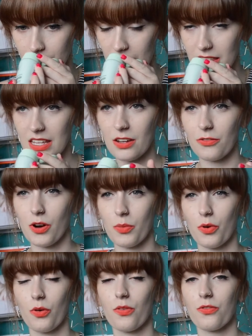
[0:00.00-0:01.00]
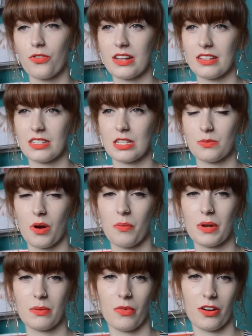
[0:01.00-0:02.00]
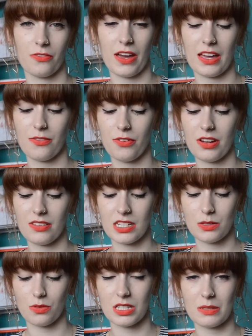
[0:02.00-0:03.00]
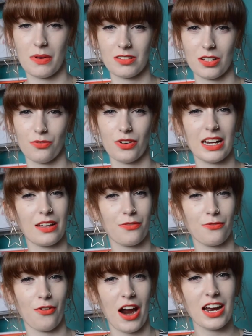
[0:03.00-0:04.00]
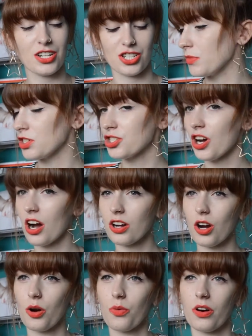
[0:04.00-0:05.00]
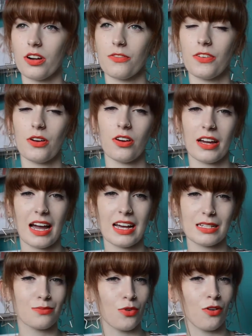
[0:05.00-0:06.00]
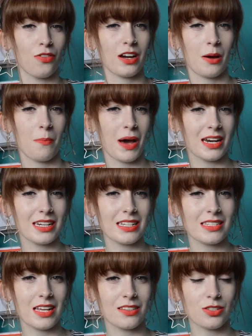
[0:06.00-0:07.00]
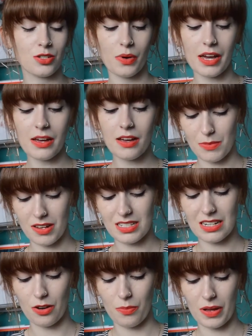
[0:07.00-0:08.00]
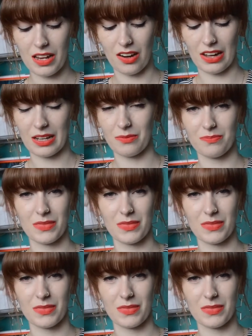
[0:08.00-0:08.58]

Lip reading: I think from all three, this is probably my favourite. This one smells like really fresh. The charcoal one I feel like has more of like a manly scent to it. It smells a little bit like